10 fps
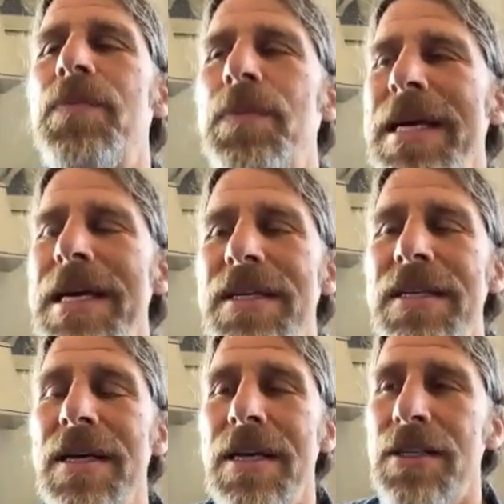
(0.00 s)

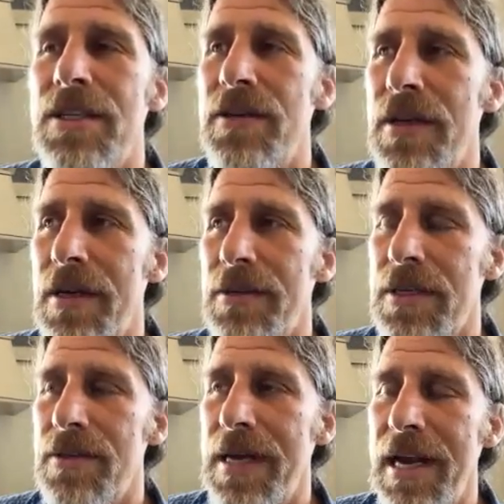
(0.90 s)
piece to
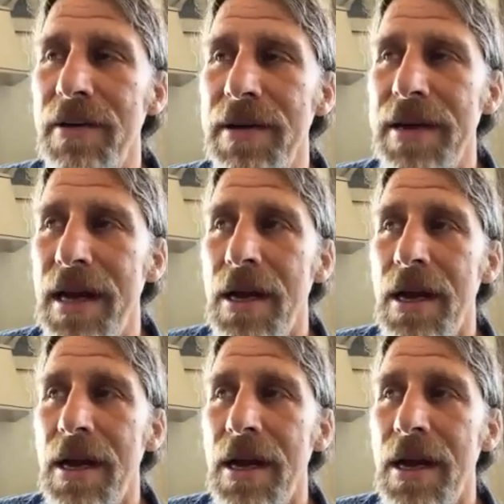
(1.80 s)
the area